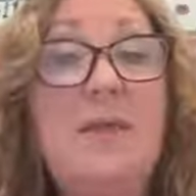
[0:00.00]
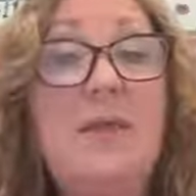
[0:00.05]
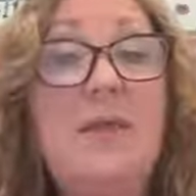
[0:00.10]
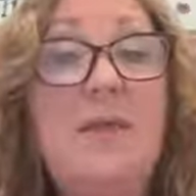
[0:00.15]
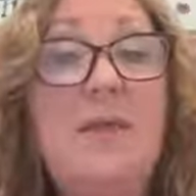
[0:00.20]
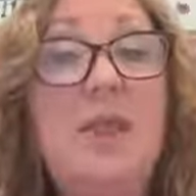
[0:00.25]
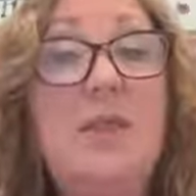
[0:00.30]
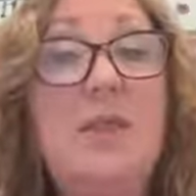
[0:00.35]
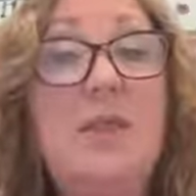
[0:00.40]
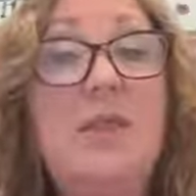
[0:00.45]

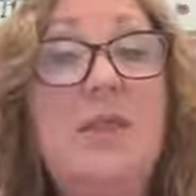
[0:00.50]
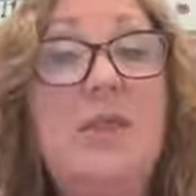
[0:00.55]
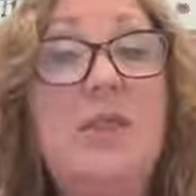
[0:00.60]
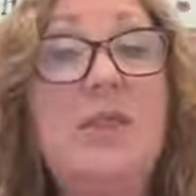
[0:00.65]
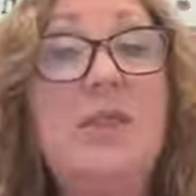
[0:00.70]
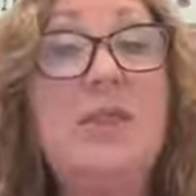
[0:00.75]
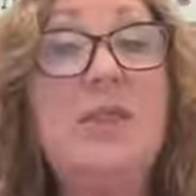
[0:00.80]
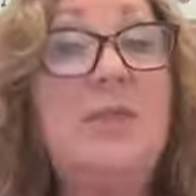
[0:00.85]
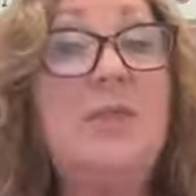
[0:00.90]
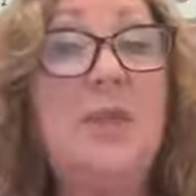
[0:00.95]
the
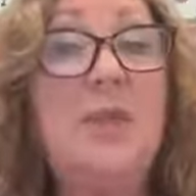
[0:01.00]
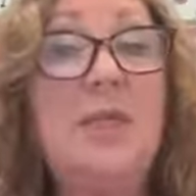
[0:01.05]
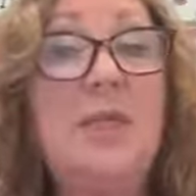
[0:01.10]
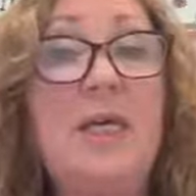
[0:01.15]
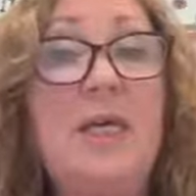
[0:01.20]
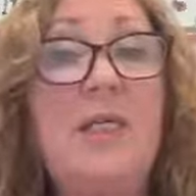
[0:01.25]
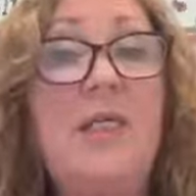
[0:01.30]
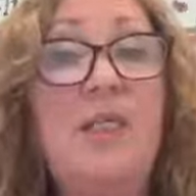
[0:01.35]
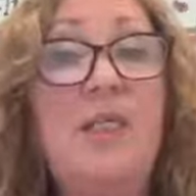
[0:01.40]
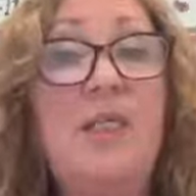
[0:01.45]
Commission's
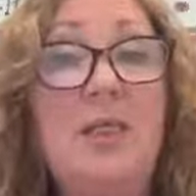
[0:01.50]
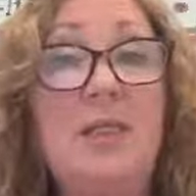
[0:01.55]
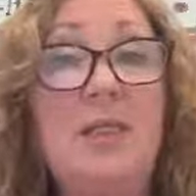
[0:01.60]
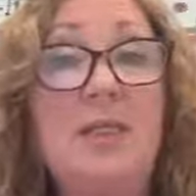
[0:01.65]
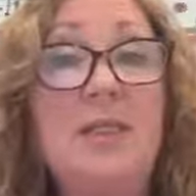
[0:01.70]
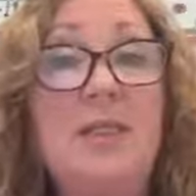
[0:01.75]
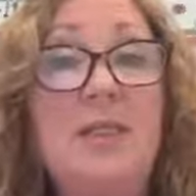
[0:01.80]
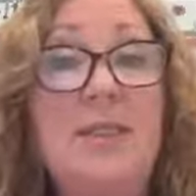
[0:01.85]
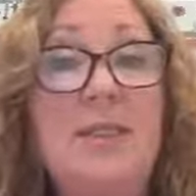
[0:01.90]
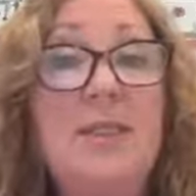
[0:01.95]
expectation
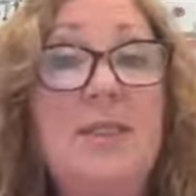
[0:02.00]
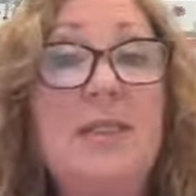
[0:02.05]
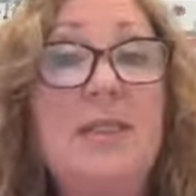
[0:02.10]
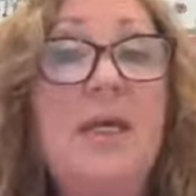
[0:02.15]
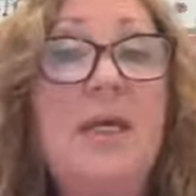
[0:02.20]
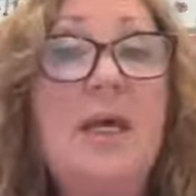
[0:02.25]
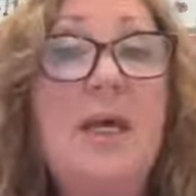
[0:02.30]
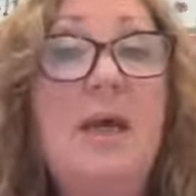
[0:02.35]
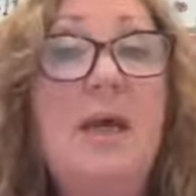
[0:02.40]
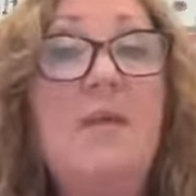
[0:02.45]
is
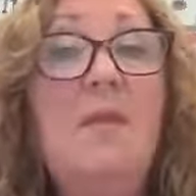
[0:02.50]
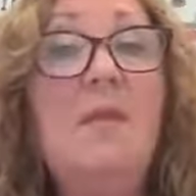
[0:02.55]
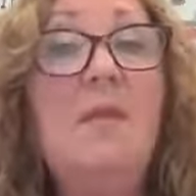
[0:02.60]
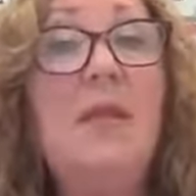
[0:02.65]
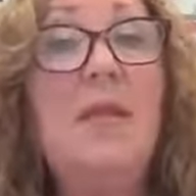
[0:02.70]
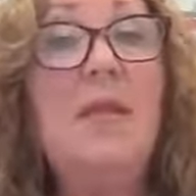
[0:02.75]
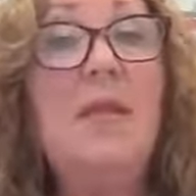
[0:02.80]
that a